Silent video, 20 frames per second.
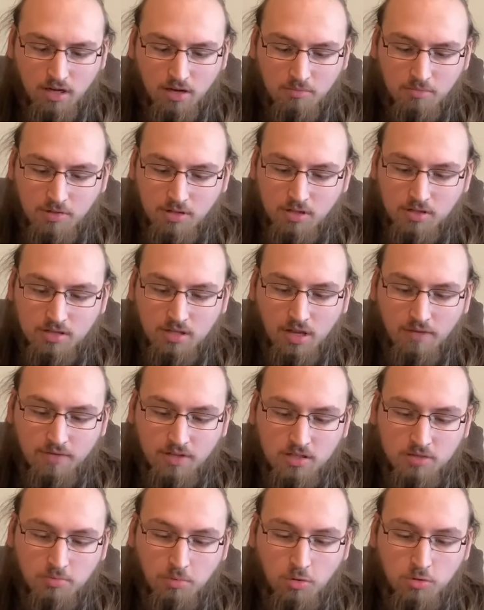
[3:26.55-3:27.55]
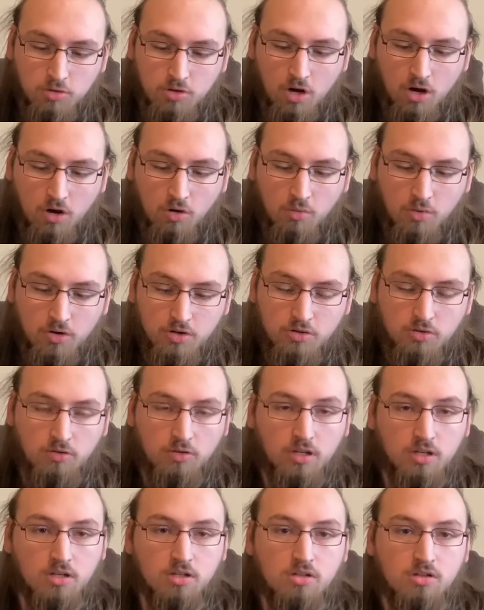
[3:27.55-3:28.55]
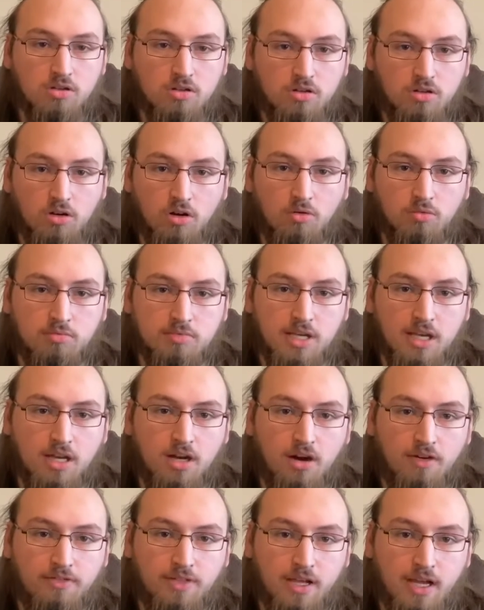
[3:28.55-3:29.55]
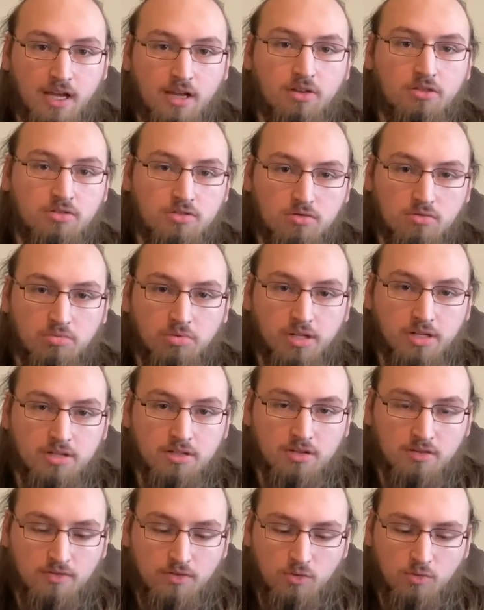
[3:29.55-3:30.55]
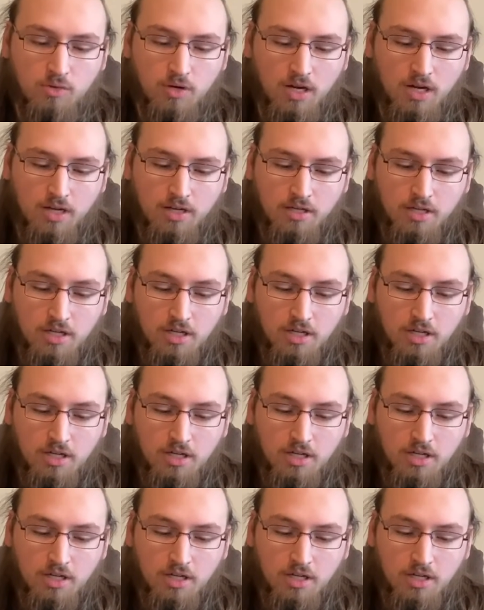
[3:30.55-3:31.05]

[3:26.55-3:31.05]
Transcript: It does have exposed hardware, so you can, you know, take off the handles and replace it if you want.